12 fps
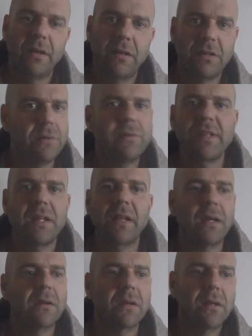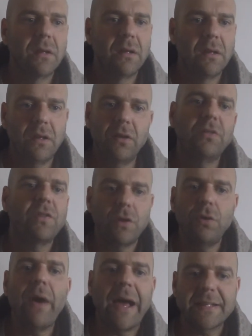And you would think like, you know, so
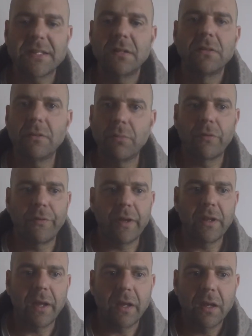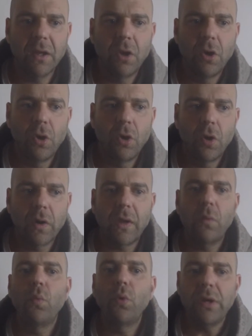you ask your liberal friend like, okay,
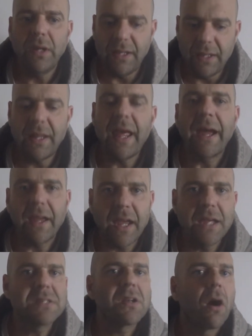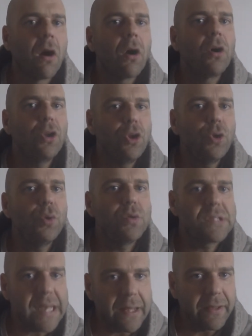what in that case are you
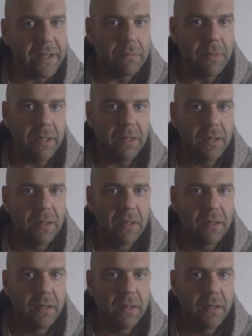telling me